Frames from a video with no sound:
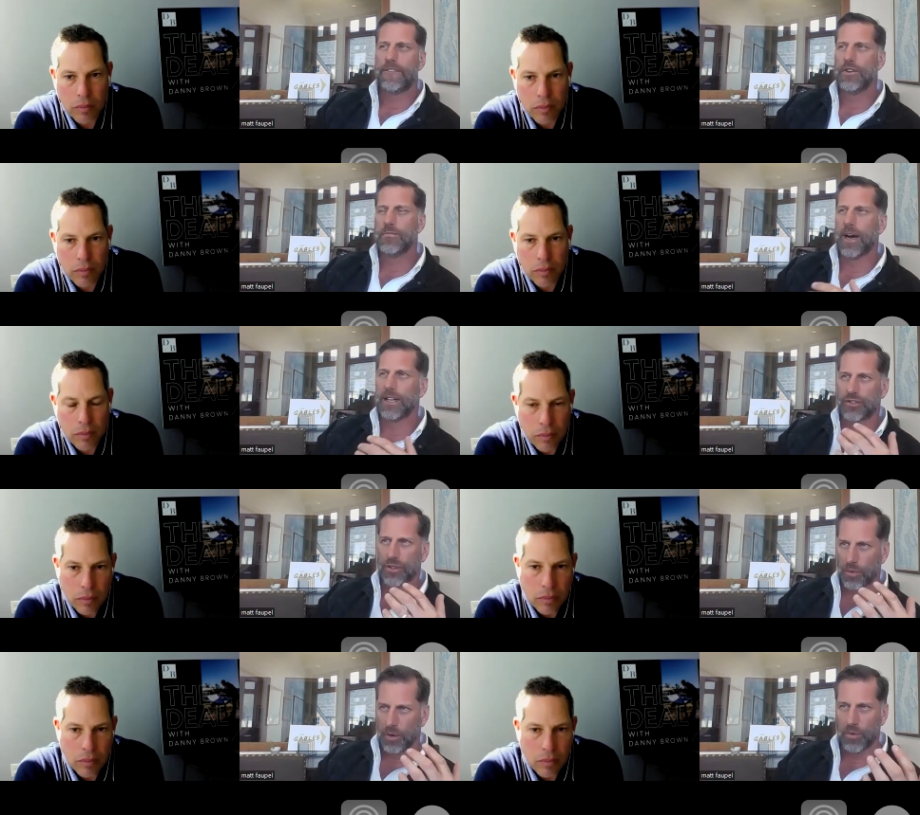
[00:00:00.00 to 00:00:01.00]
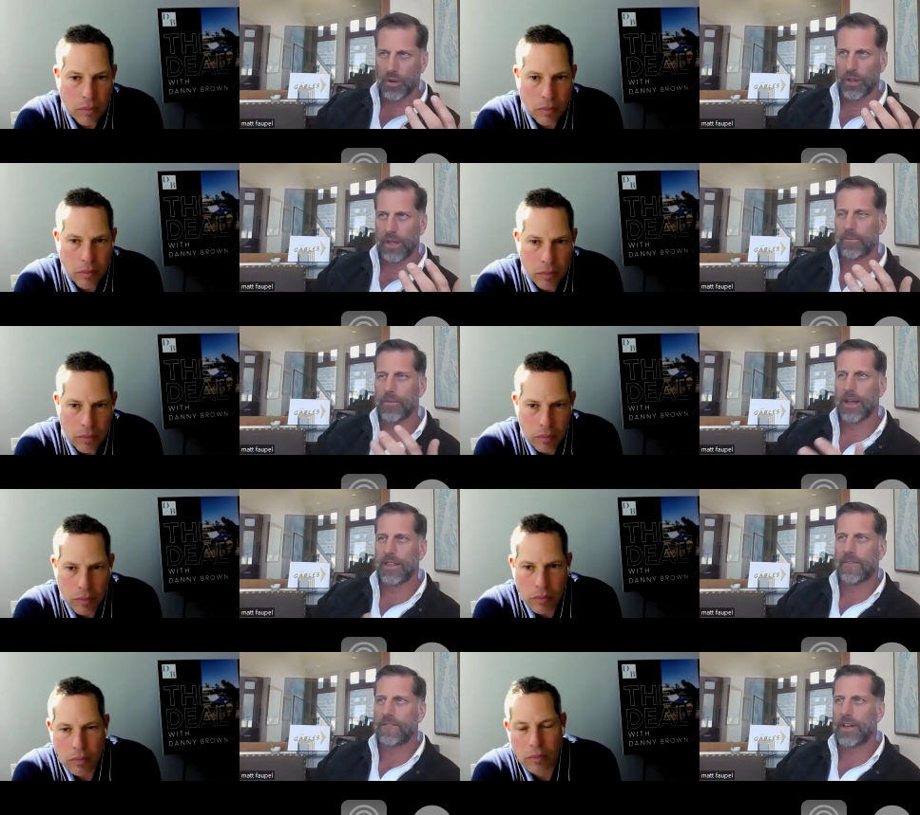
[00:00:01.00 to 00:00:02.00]
Speaker 1: a few months. So we're really, I
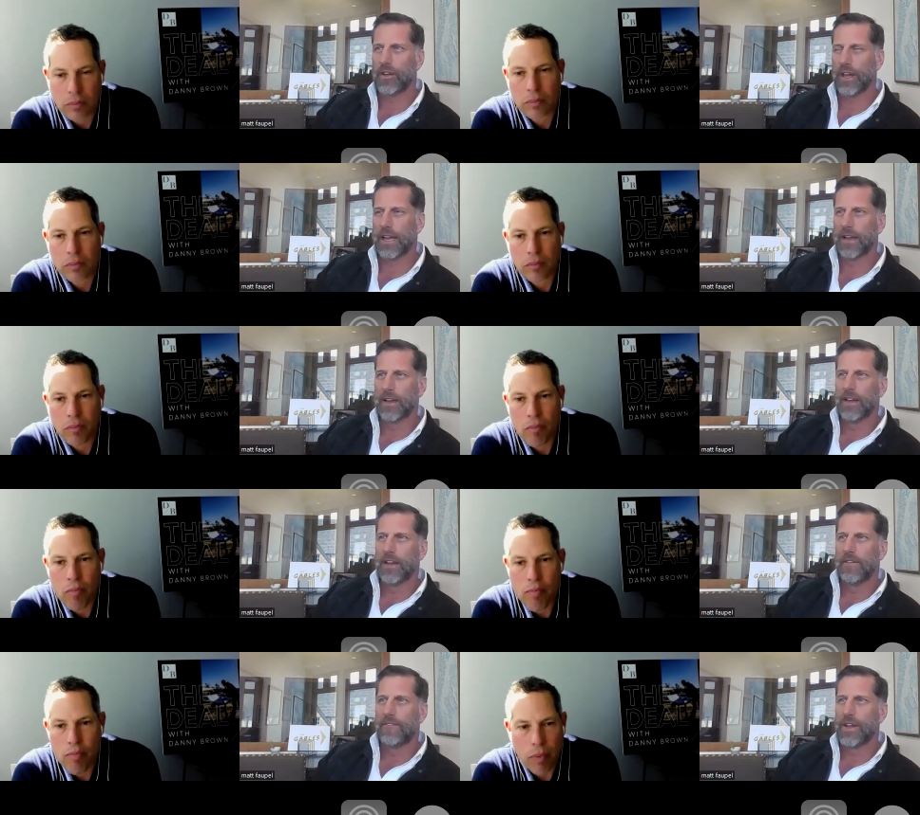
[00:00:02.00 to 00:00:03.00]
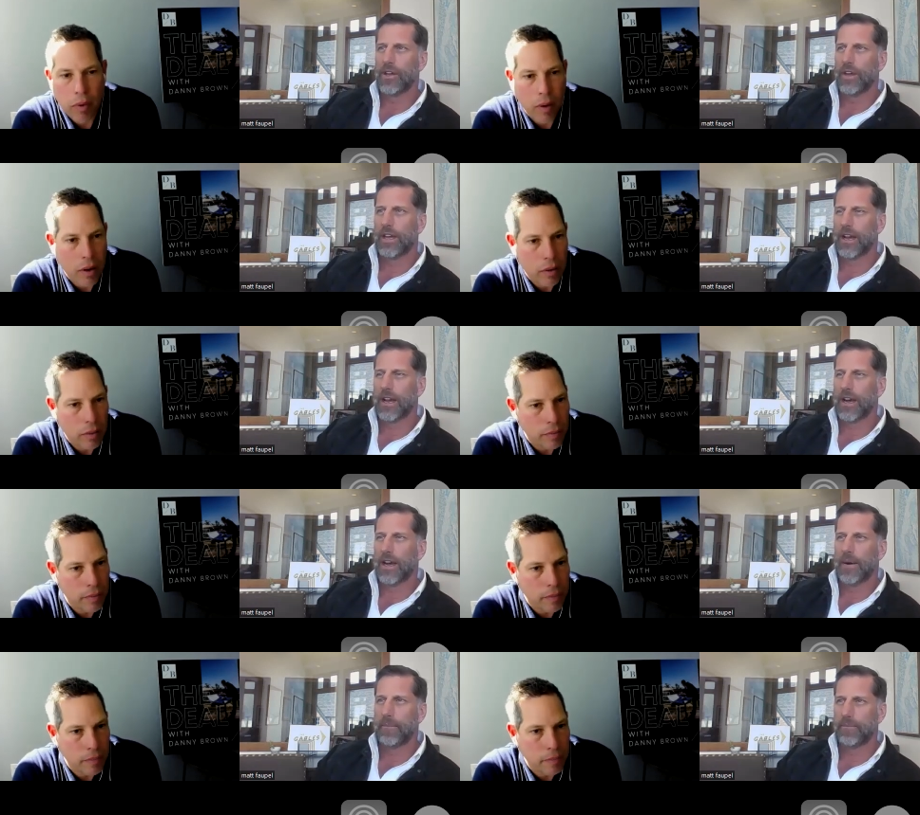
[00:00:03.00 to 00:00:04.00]
think, feeling feeling
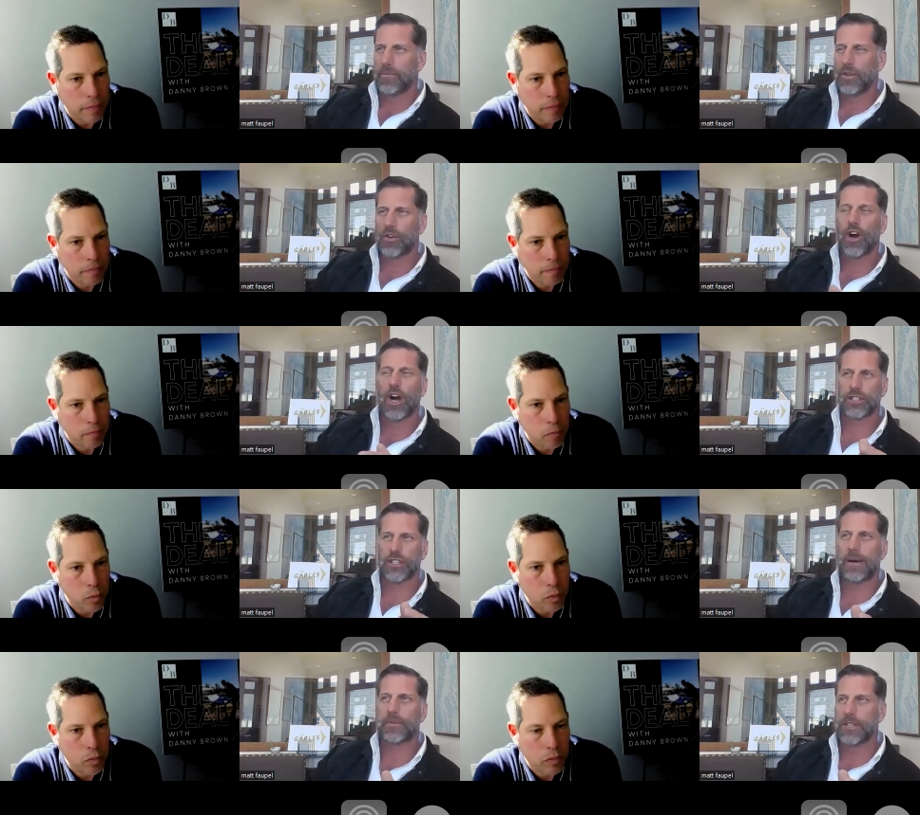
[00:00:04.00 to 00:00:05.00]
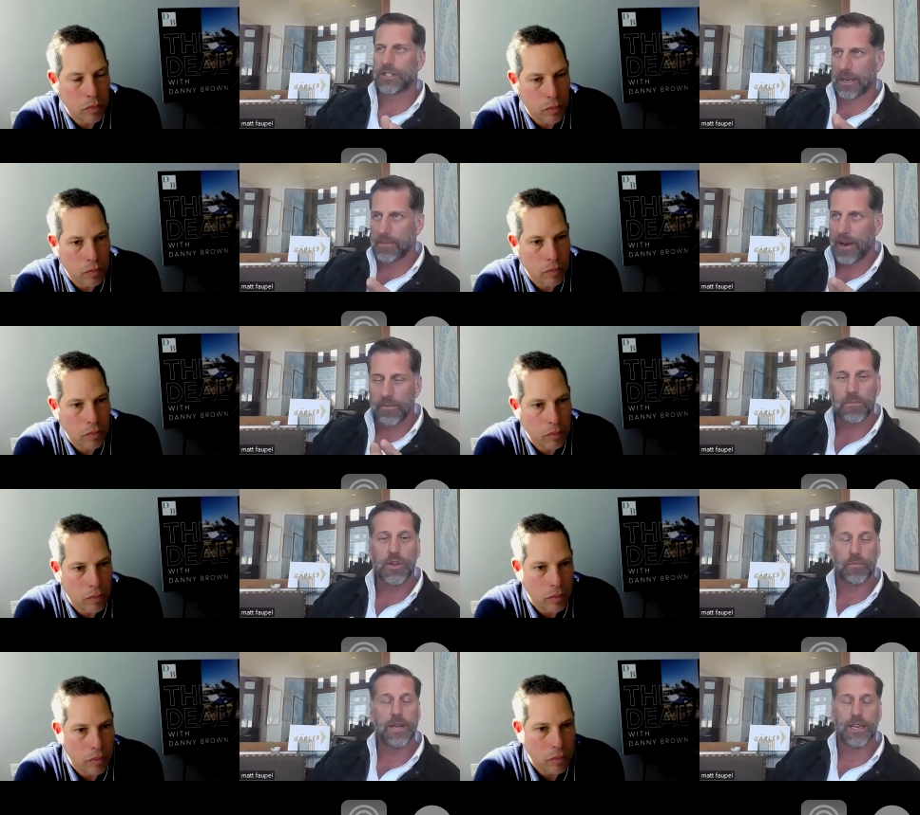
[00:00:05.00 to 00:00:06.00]
uh, you know cautiously optimistic about you know
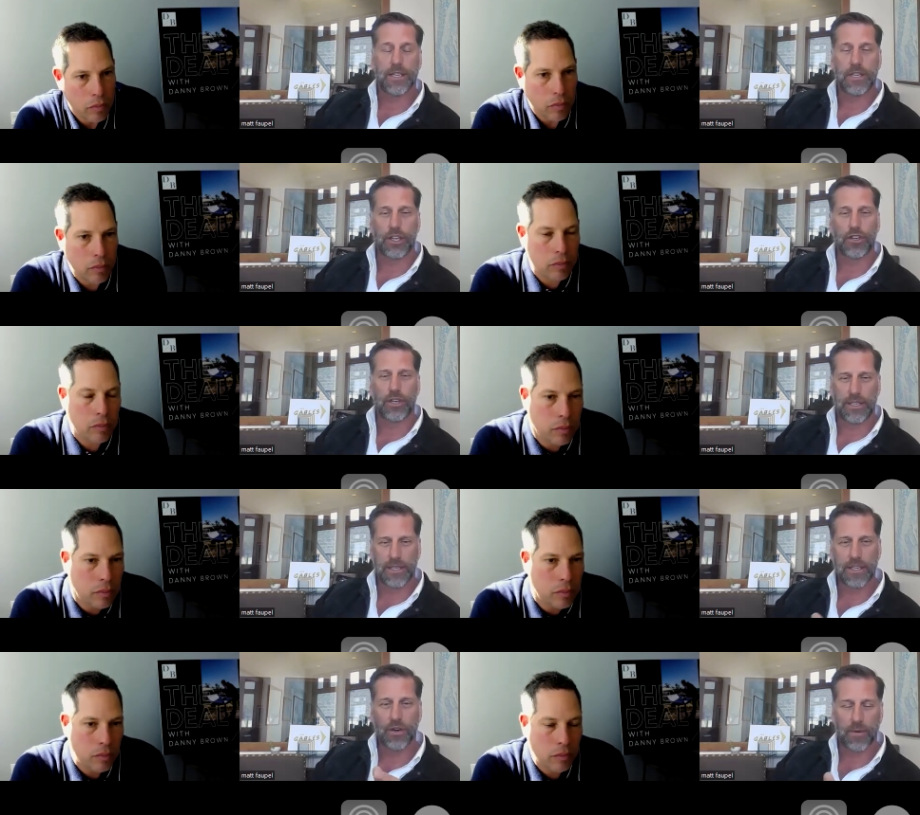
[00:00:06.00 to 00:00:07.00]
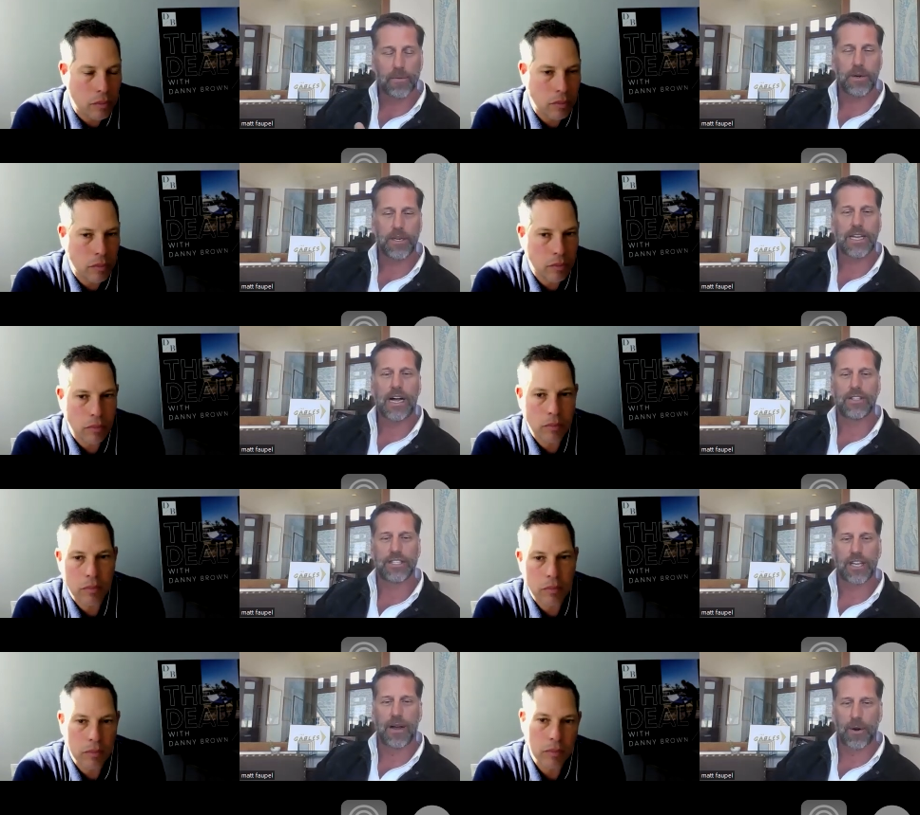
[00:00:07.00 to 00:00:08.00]
being a, a good you know a pretty solid
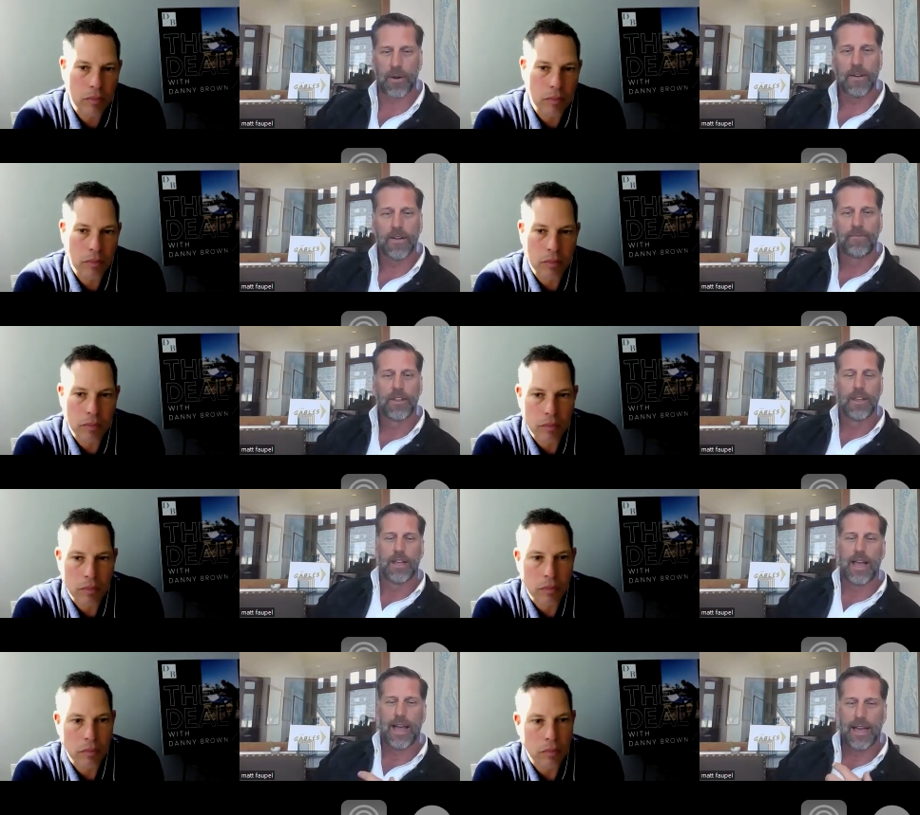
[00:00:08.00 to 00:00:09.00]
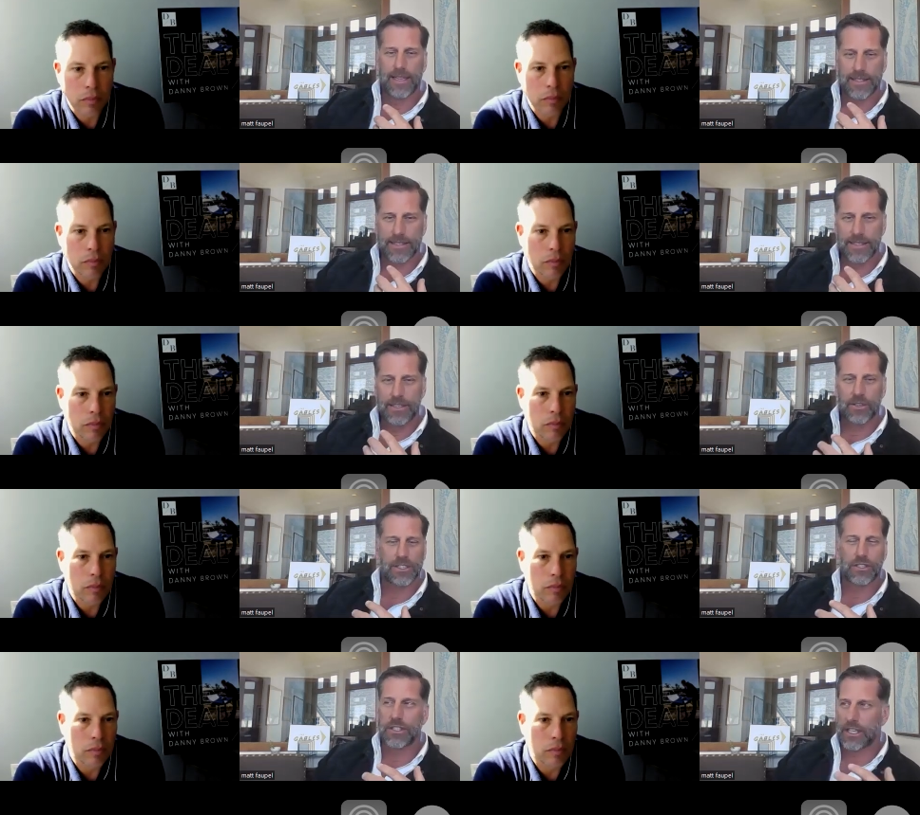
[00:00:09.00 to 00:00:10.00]
summer, as you know
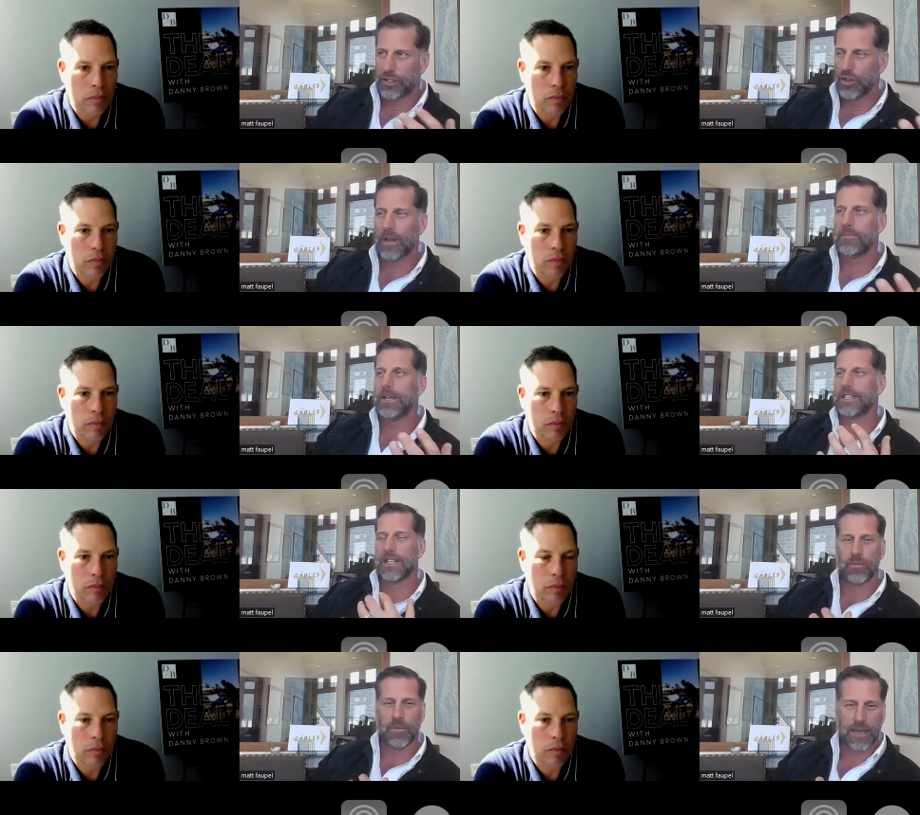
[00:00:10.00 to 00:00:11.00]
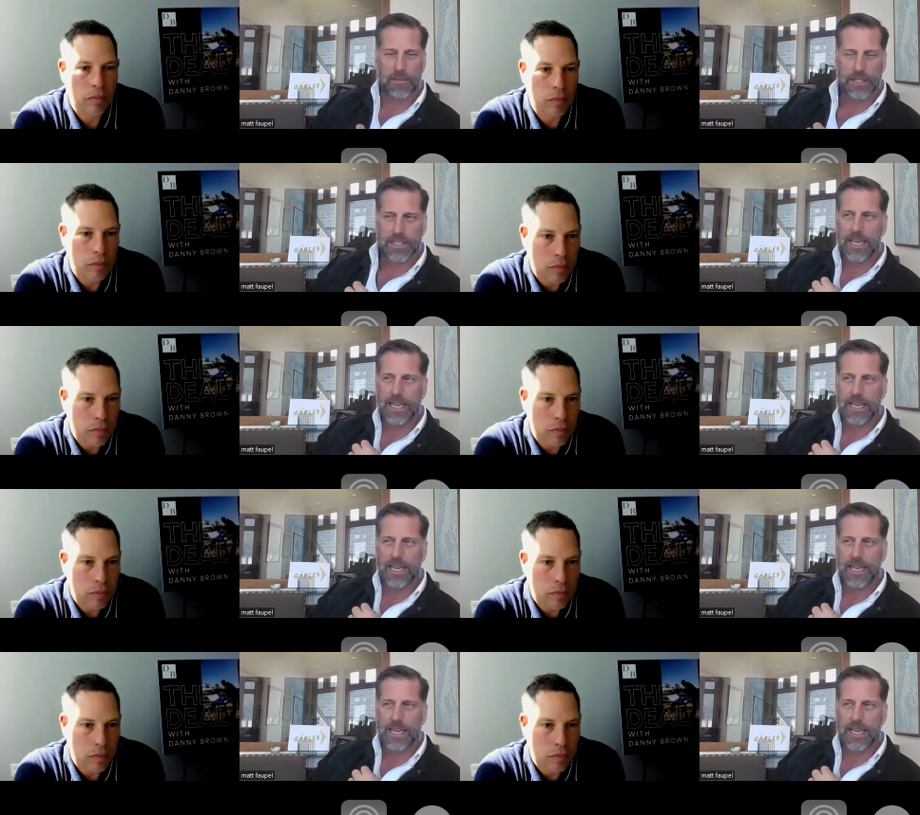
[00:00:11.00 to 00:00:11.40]
because as you get busy, then we get busy,